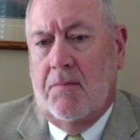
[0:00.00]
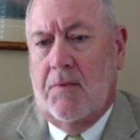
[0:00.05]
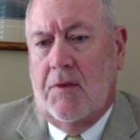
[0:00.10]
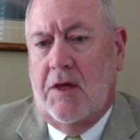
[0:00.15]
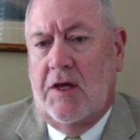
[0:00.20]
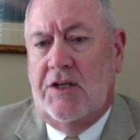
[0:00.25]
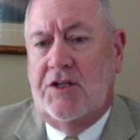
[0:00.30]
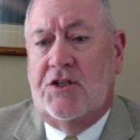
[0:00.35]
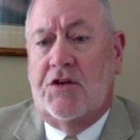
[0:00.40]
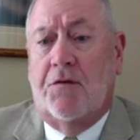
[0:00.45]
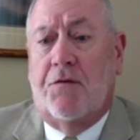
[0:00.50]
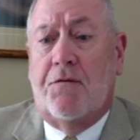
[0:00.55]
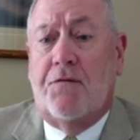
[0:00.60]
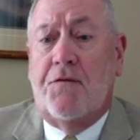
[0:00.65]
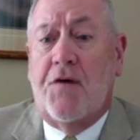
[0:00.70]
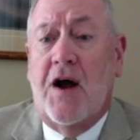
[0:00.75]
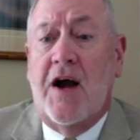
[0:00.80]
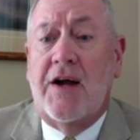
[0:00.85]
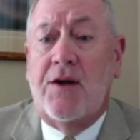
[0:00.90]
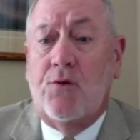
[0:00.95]
is to
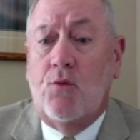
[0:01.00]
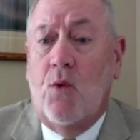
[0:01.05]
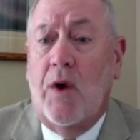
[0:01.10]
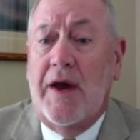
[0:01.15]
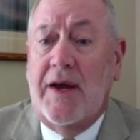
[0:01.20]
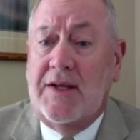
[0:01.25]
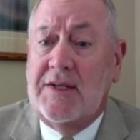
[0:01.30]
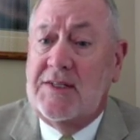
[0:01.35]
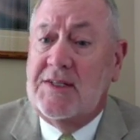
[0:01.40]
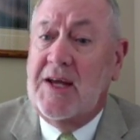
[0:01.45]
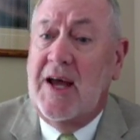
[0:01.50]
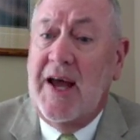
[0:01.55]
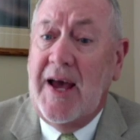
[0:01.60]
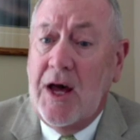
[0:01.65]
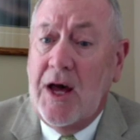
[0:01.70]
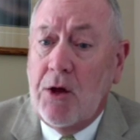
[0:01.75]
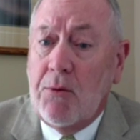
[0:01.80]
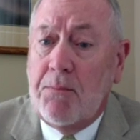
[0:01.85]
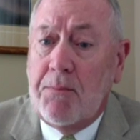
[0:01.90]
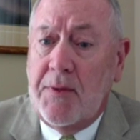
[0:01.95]
find ways to
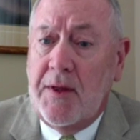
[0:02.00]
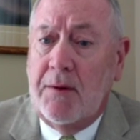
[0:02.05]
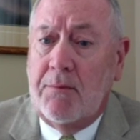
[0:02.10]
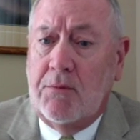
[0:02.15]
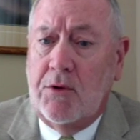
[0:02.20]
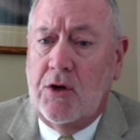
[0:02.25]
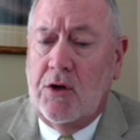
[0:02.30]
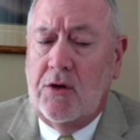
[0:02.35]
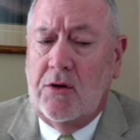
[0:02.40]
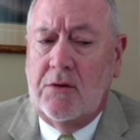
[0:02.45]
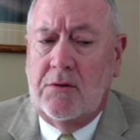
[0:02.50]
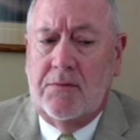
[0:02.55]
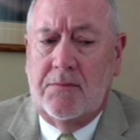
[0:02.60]
help them learn.